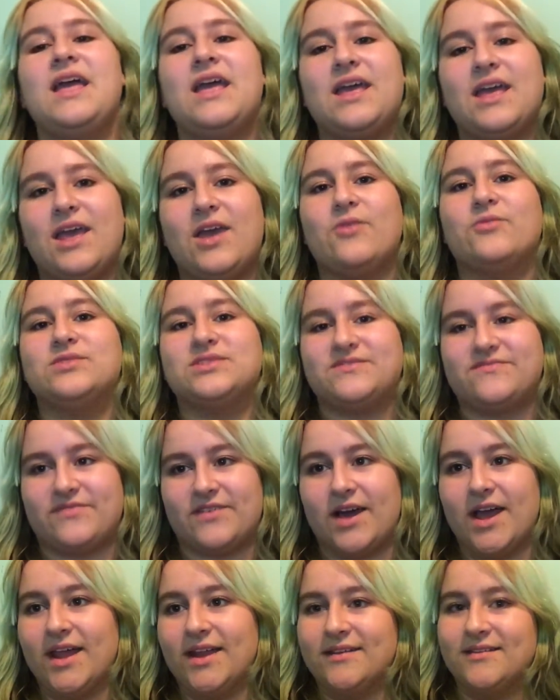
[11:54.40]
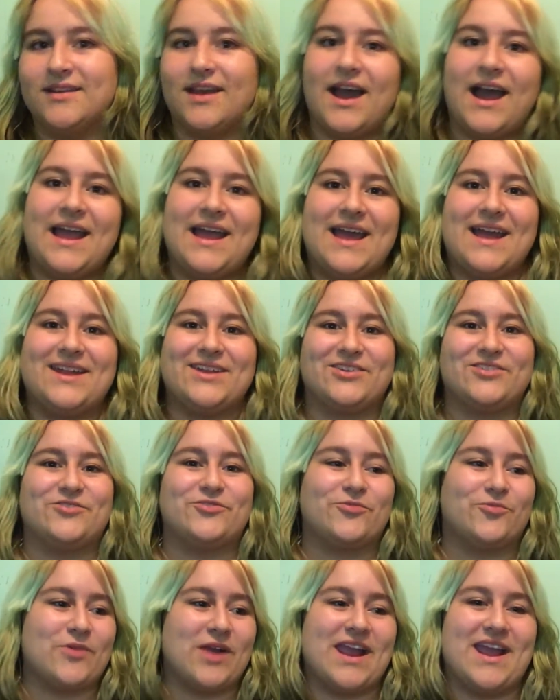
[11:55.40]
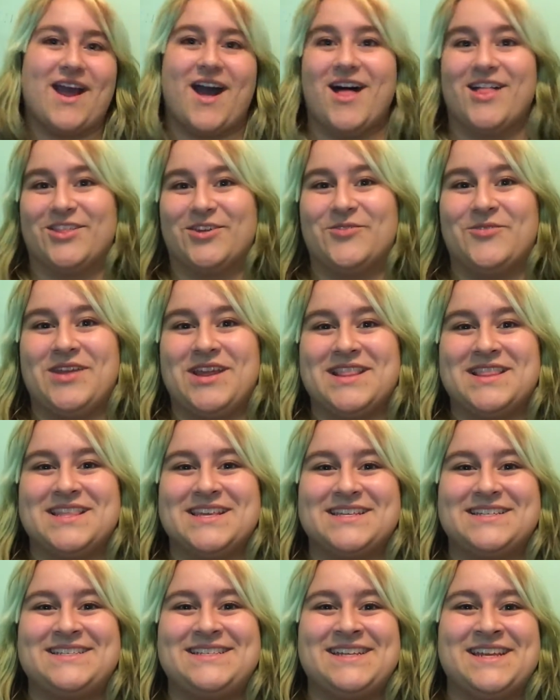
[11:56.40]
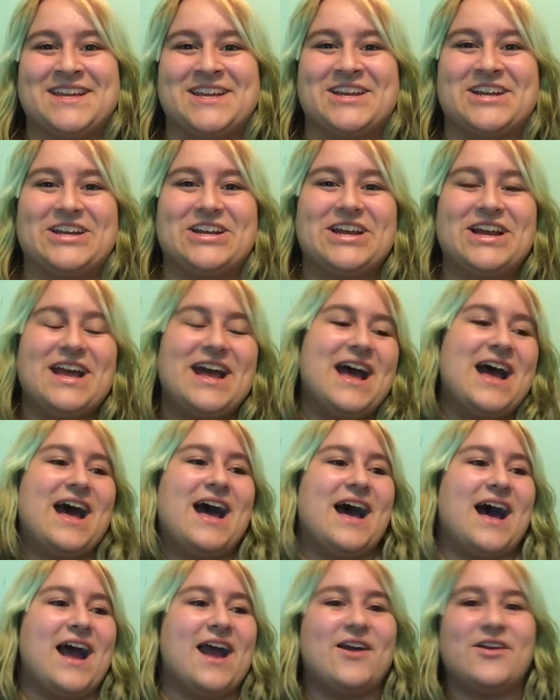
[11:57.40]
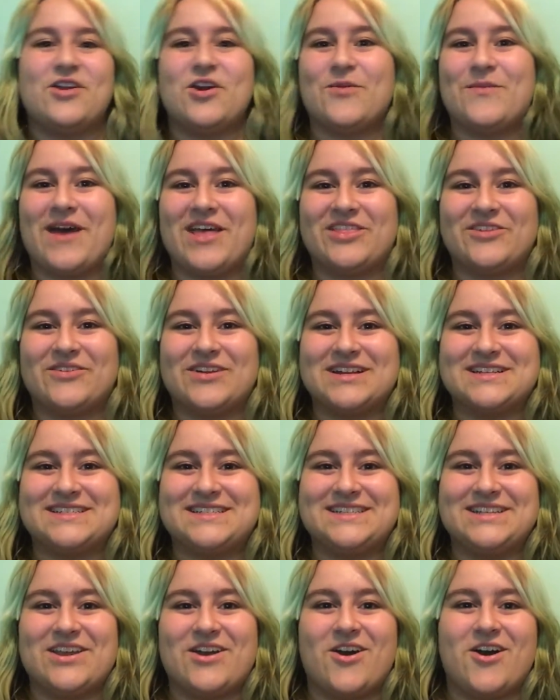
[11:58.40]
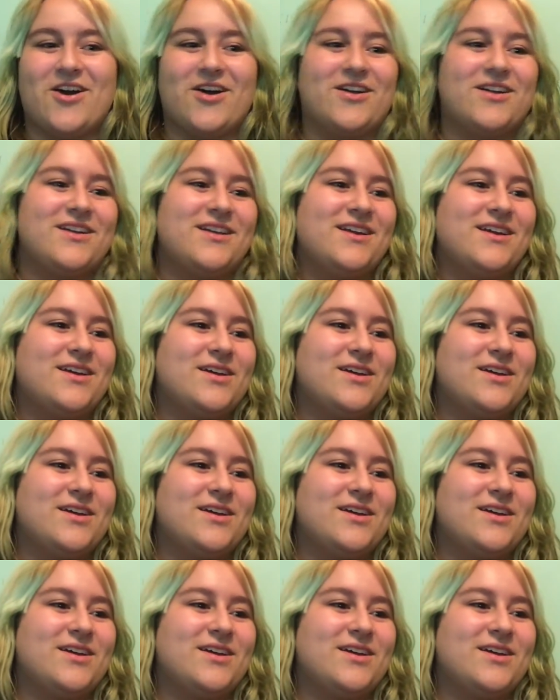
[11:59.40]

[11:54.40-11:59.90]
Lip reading: It was fun. I had a great Halloween this year. I don't know about the rest of y'all.